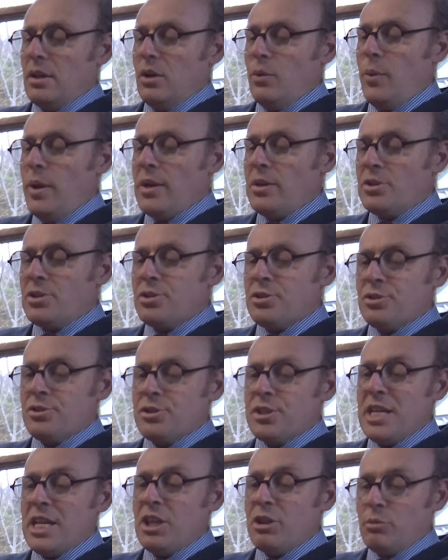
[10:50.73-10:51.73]
we could
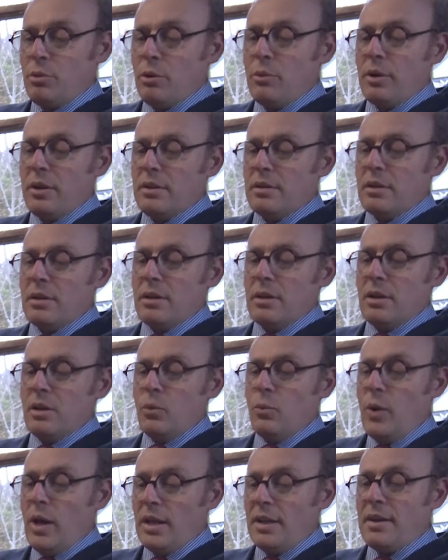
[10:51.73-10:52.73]
see through it well